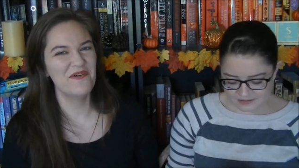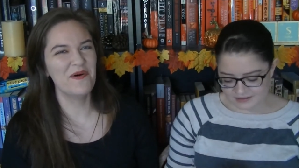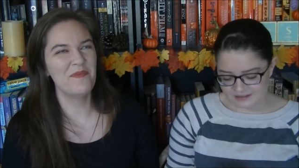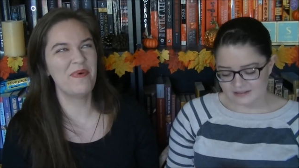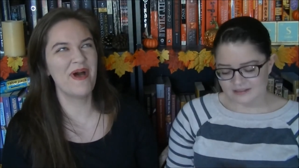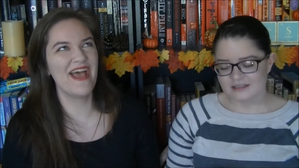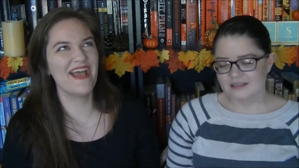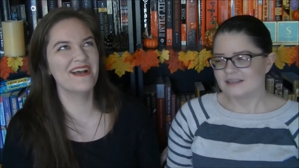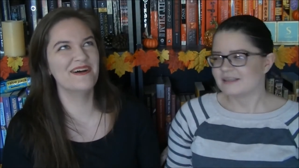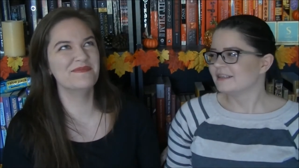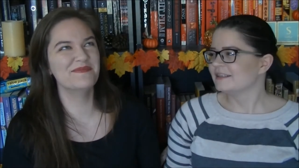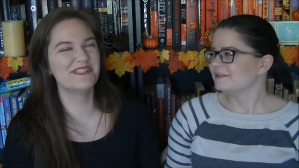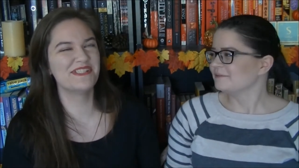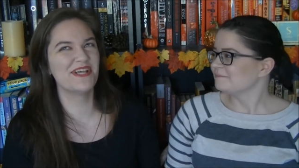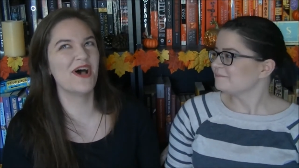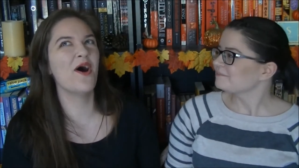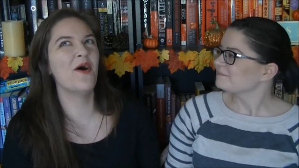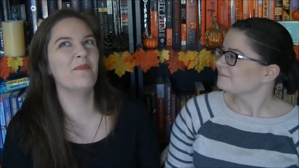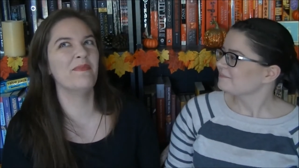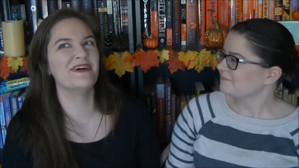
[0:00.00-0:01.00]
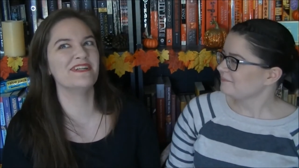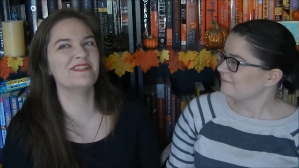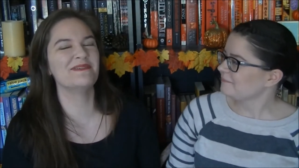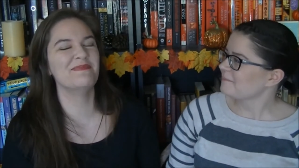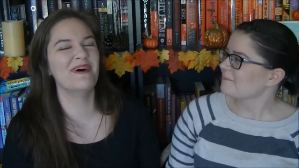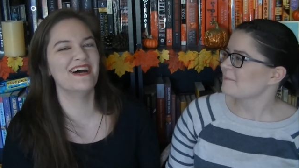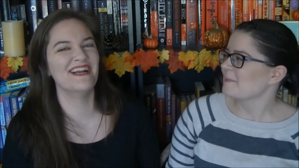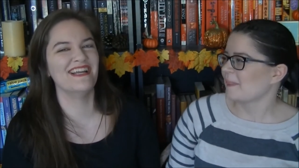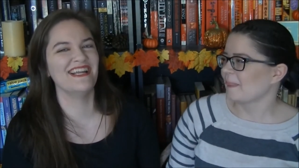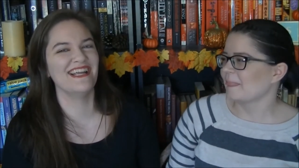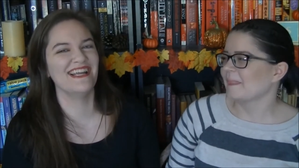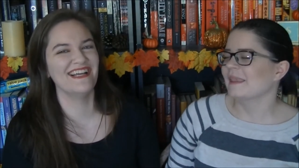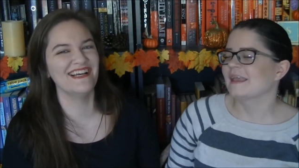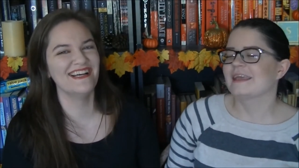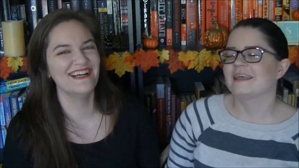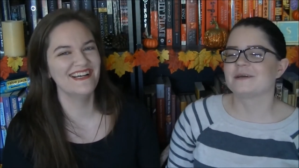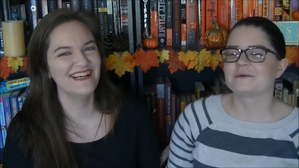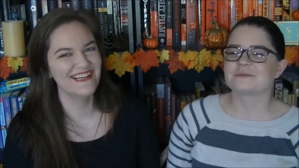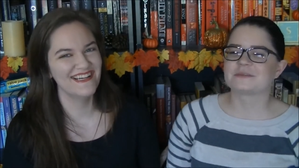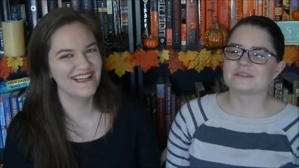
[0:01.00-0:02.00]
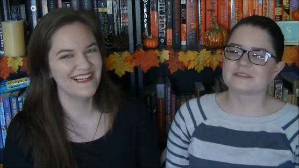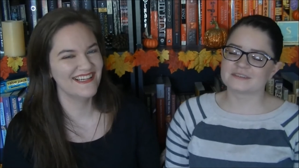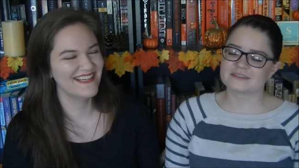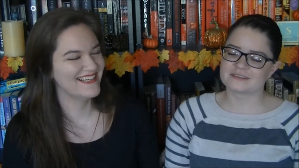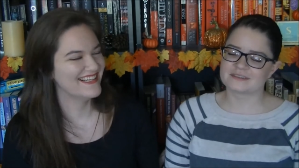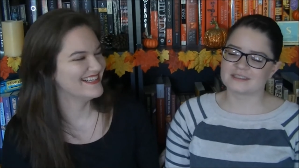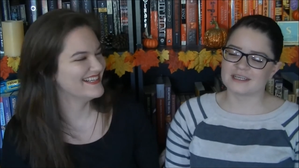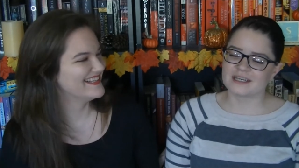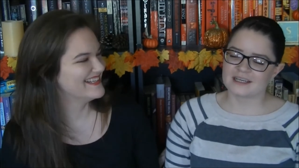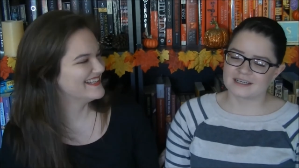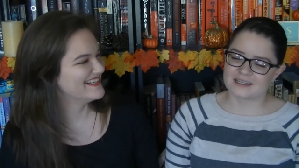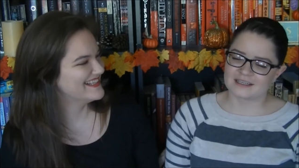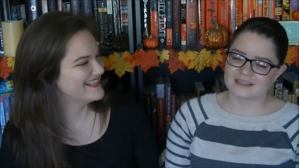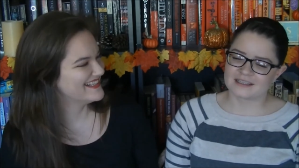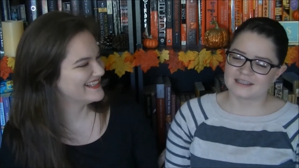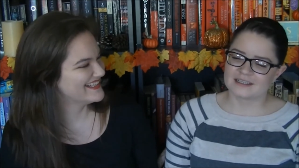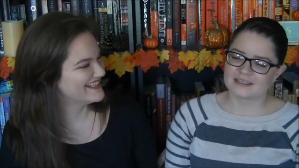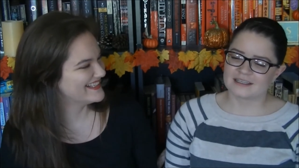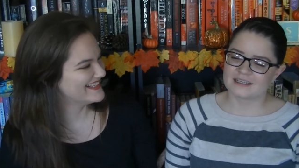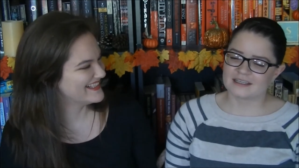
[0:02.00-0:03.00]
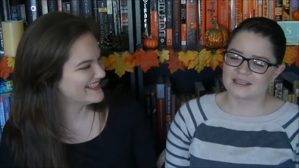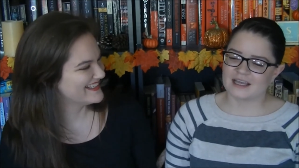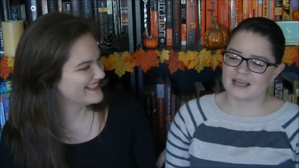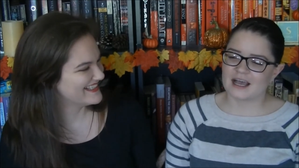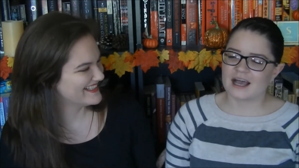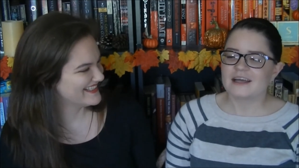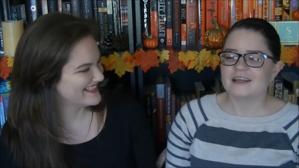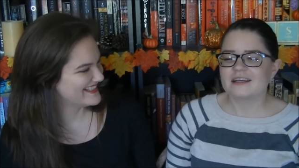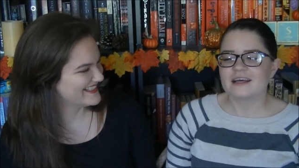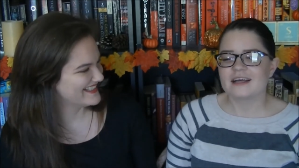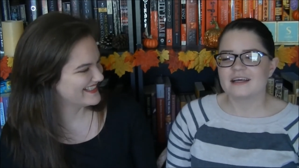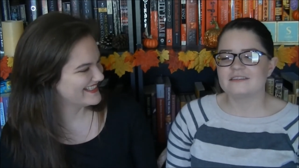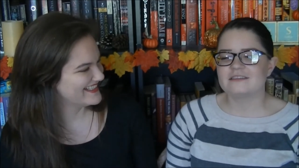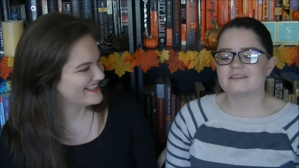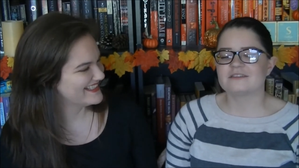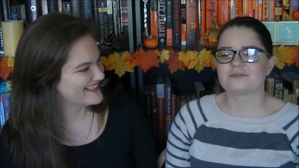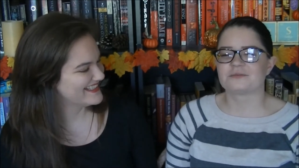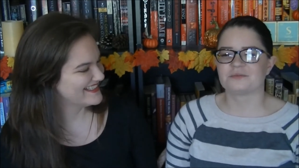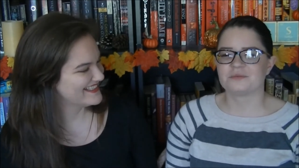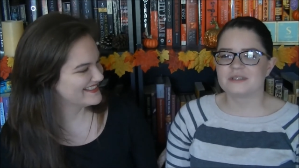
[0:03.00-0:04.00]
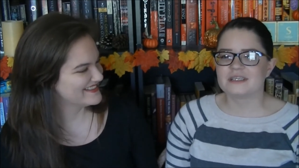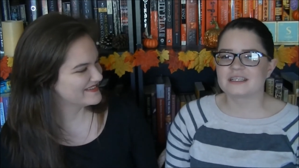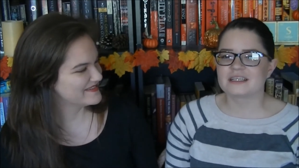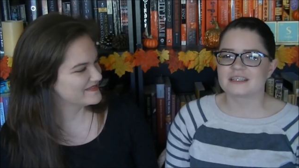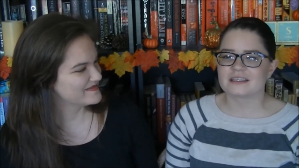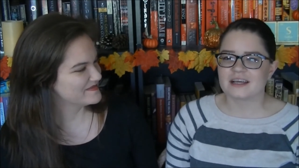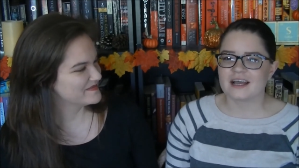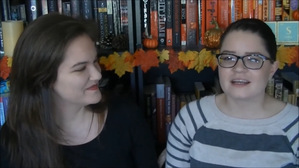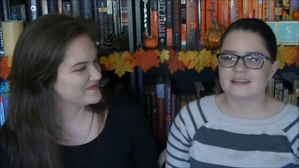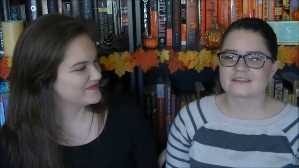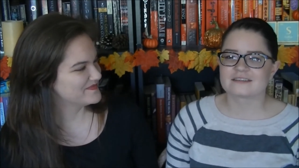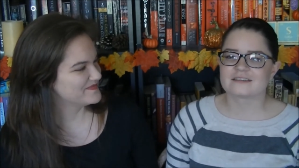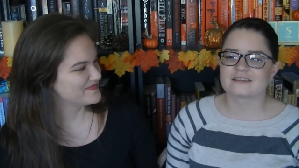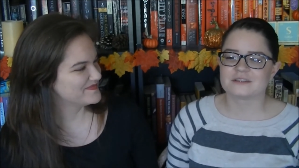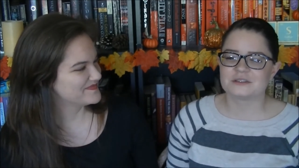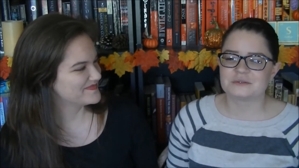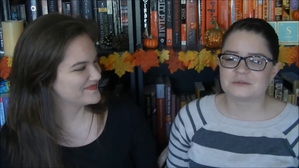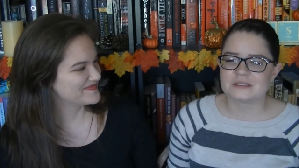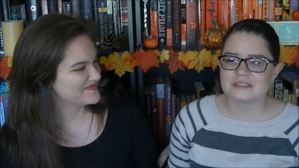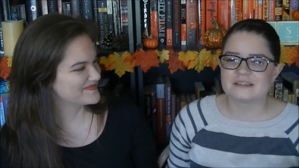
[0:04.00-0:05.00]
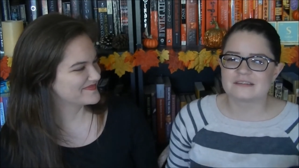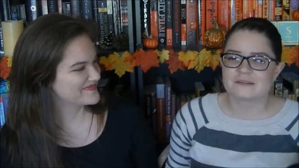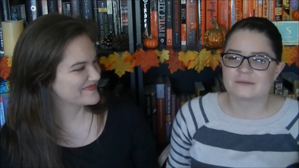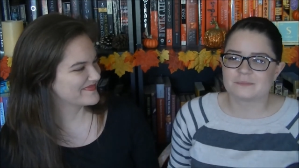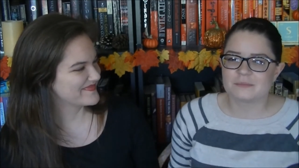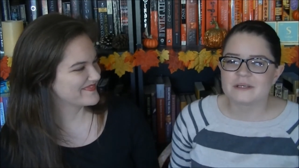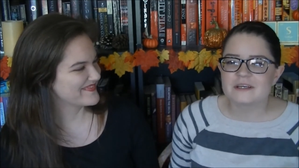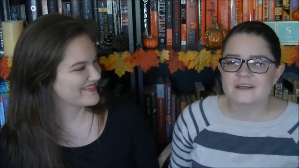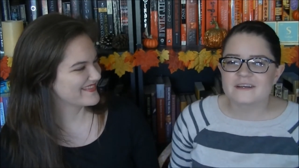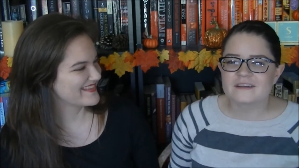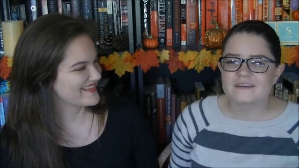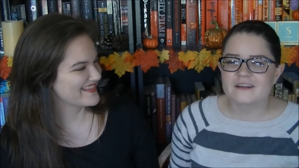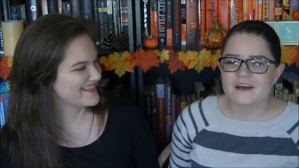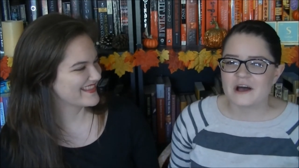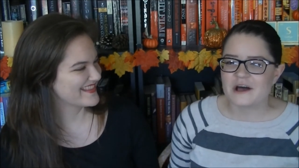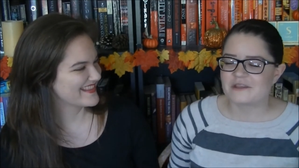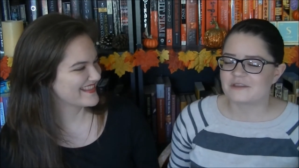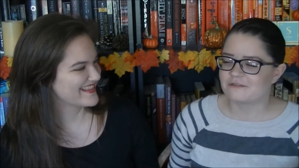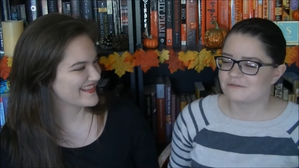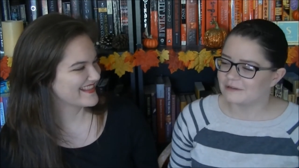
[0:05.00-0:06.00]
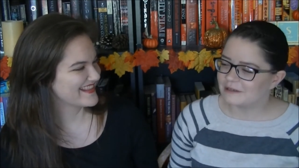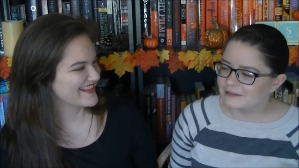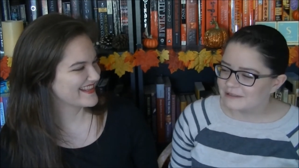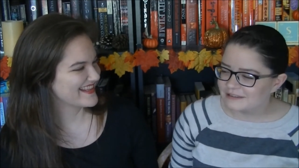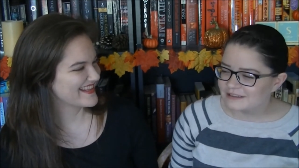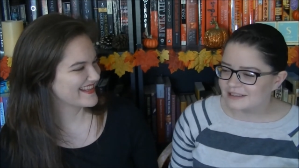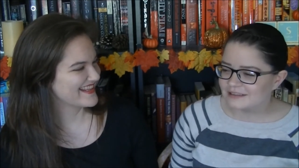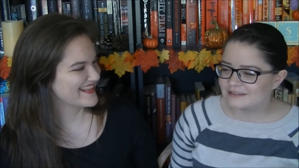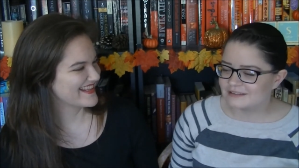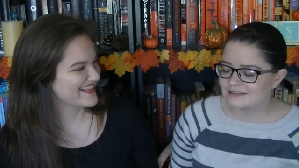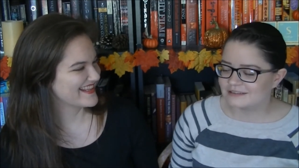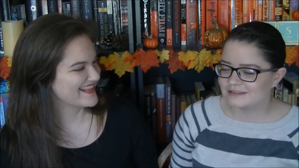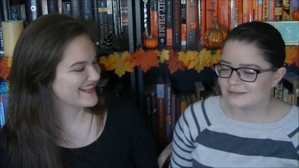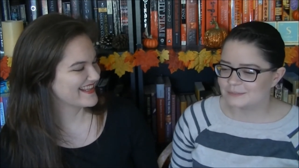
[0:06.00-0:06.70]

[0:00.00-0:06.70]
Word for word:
Speaker 1: we'll pay him so
Speaker 2: much money. It was. Uh, I, I just really liked the unique spin on the fairy tales in this